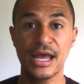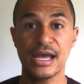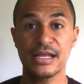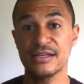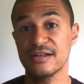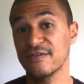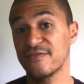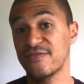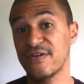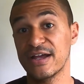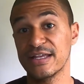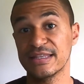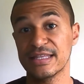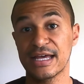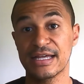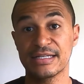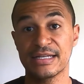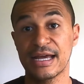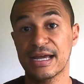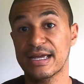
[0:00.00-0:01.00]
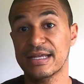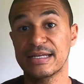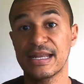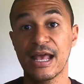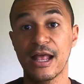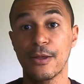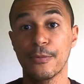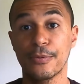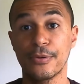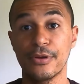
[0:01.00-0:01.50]
and you'll find that that can
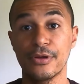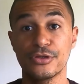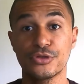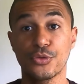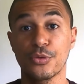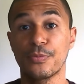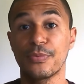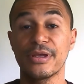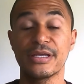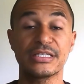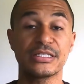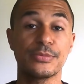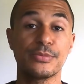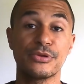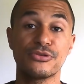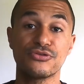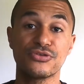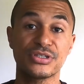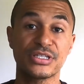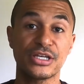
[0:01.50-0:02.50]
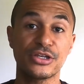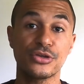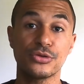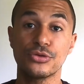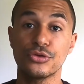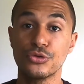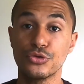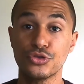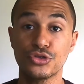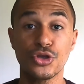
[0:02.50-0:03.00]
help to replace the minerals that you
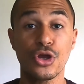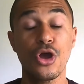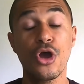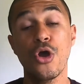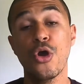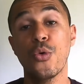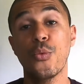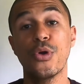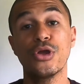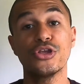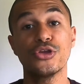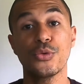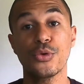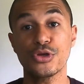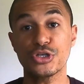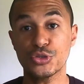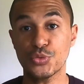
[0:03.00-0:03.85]
lose when you are